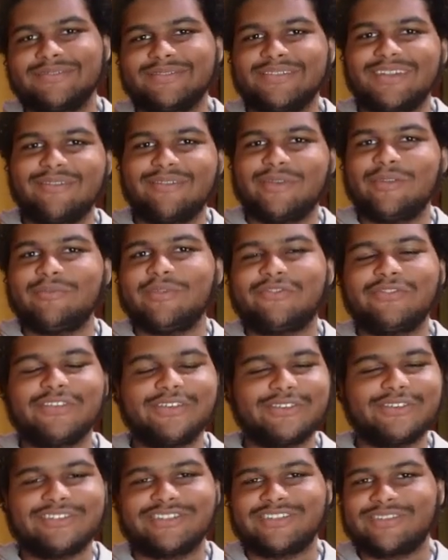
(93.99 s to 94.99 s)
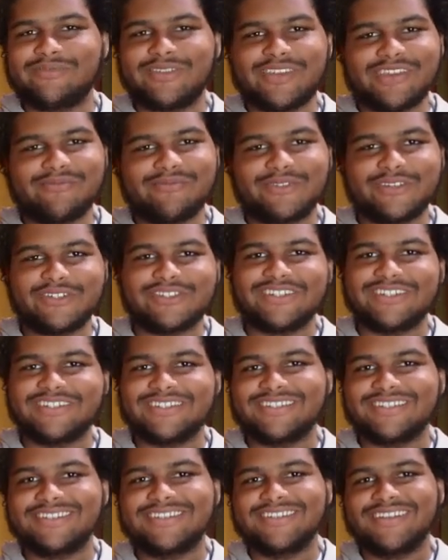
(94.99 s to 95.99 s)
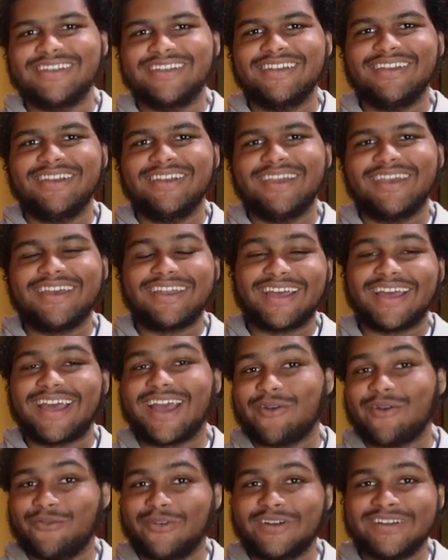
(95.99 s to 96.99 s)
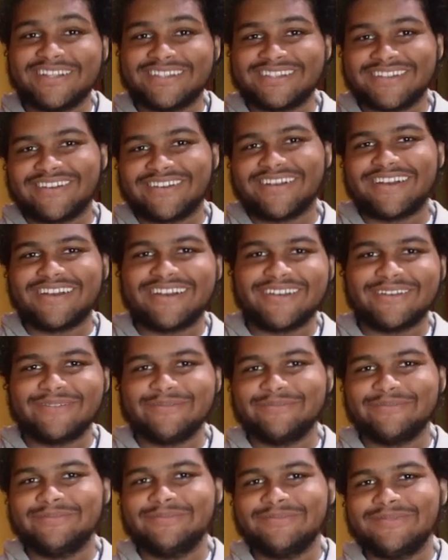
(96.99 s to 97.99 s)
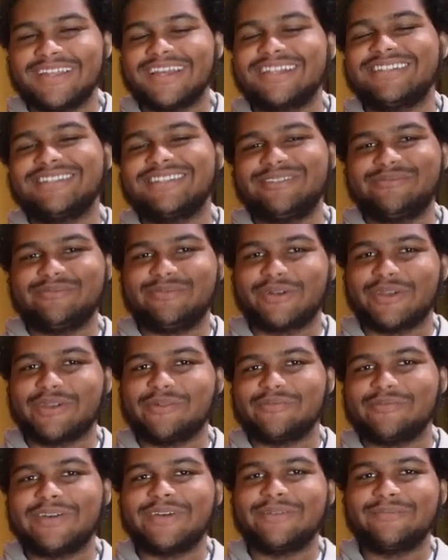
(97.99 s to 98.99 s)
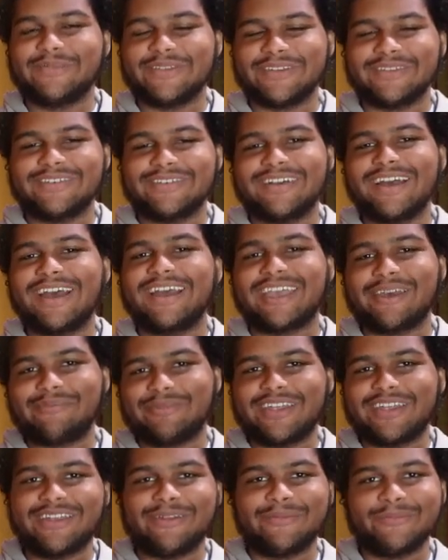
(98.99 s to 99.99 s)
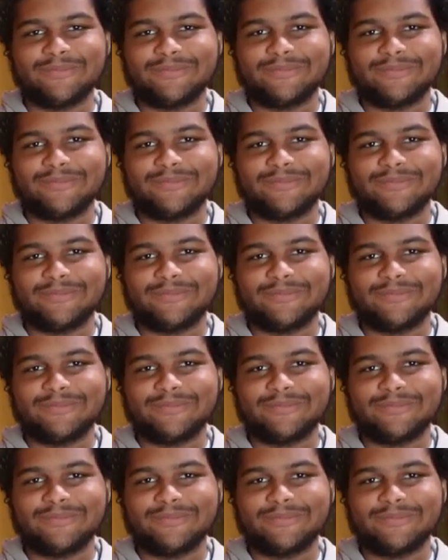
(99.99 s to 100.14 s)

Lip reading: It made me feel so many emotions, and I wanted to cry at some point, but I kept it in.